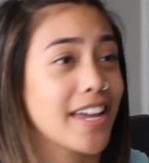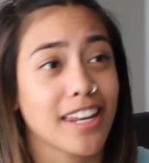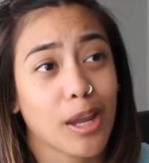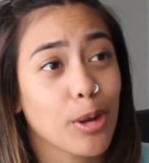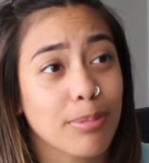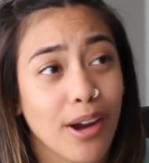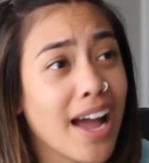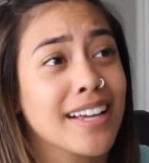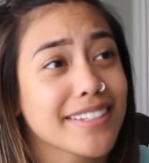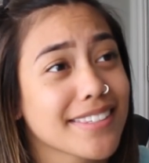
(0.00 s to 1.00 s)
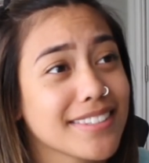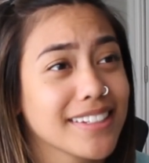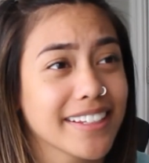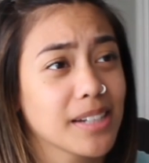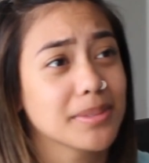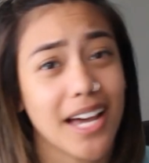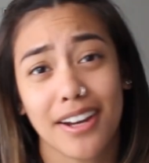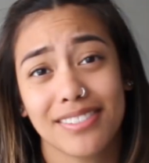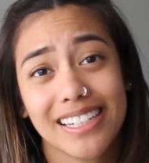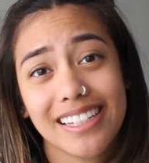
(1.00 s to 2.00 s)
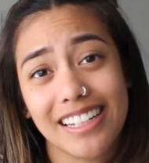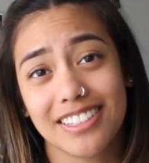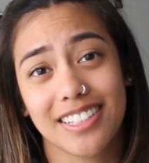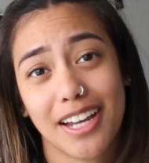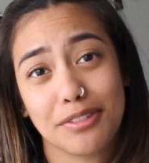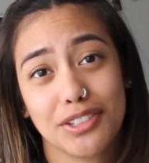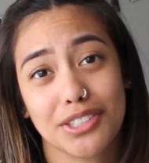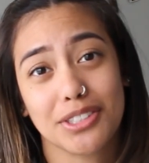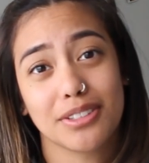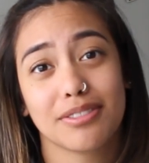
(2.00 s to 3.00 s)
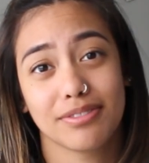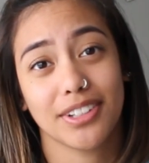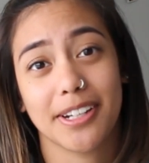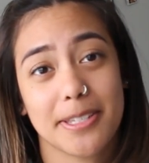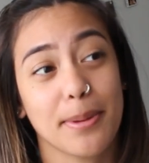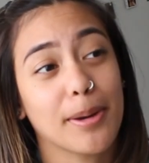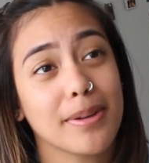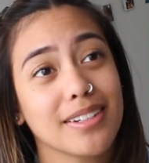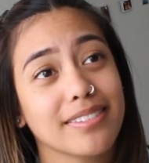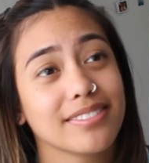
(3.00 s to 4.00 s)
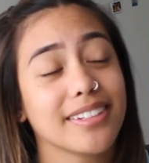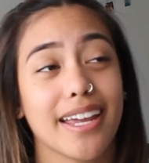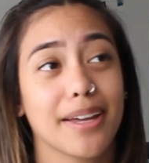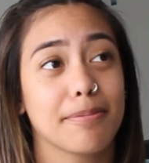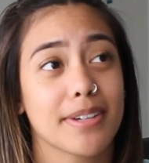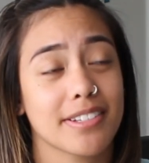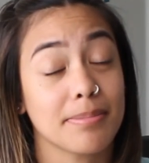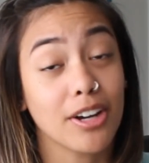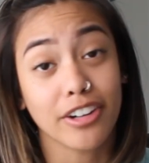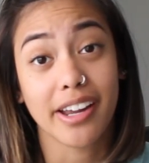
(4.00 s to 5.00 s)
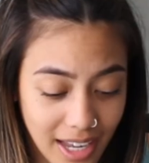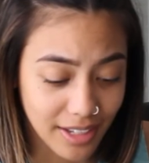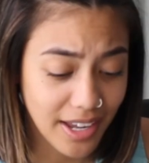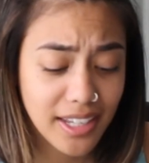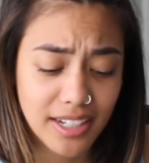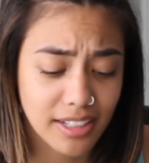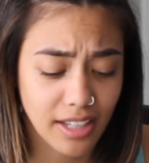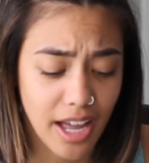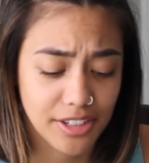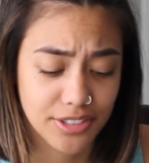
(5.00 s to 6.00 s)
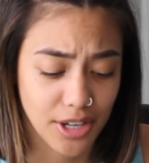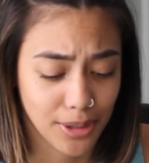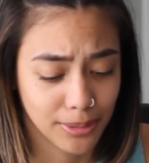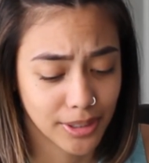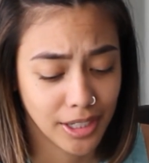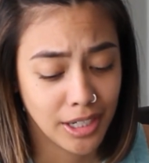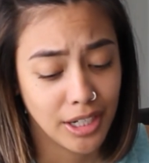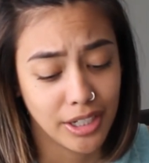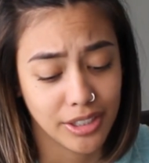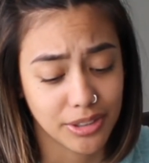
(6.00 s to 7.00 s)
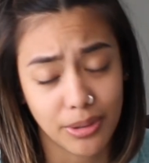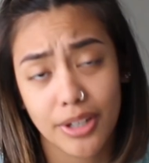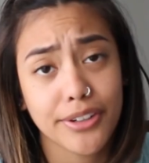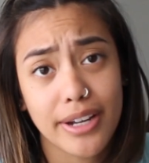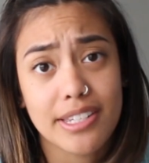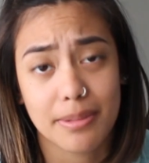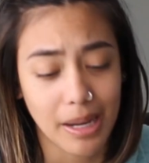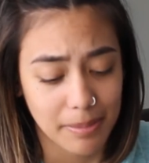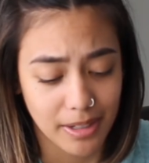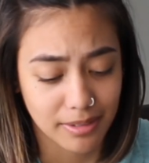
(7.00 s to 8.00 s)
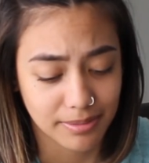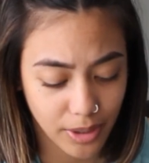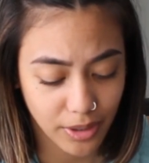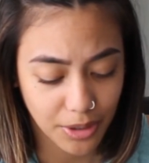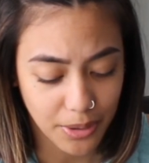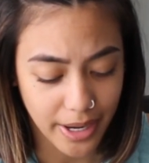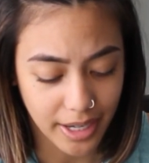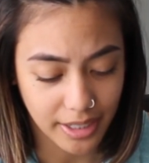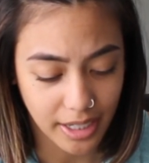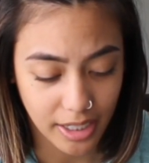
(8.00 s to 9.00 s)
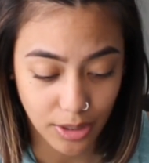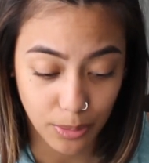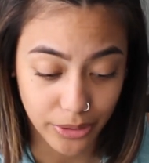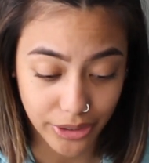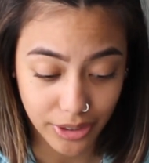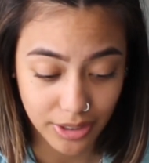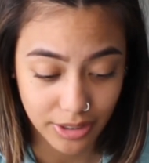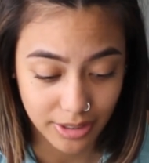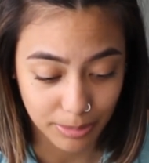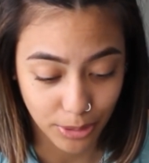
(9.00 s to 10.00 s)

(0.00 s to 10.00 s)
any prize that comes out of it. It's kind of just an experiment and because I'm hungry. And I can eat a lot, so don't underestimate me. We're gonna go ahead and order some